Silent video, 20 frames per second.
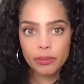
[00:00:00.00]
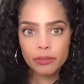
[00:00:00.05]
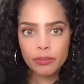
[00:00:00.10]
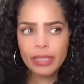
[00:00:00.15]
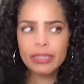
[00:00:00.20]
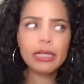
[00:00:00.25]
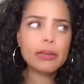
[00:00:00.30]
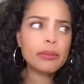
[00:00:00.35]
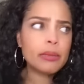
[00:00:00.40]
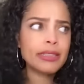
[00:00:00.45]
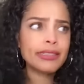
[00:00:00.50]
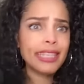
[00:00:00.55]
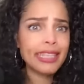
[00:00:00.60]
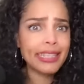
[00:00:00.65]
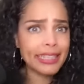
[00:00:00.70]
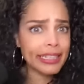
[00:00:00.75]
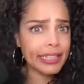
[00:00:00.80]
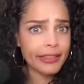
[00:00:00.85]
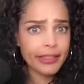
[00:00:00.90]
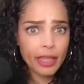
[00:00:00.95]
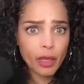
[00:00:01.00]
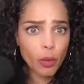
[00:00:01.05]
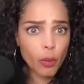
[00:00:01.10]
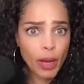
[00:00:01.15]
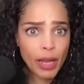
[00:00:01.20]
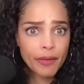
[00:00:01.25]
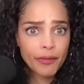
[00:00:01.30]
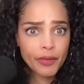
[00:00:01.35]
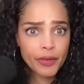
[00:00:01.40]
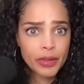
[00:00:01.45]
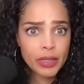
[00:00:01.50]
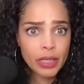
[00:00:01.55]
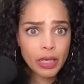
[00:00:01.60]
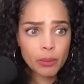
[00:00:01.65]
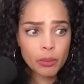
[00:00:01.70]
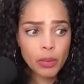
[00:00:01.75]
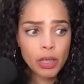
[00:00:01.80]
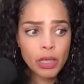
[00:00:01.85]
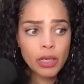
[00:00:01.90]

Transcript: and I'm not taking anything away from them,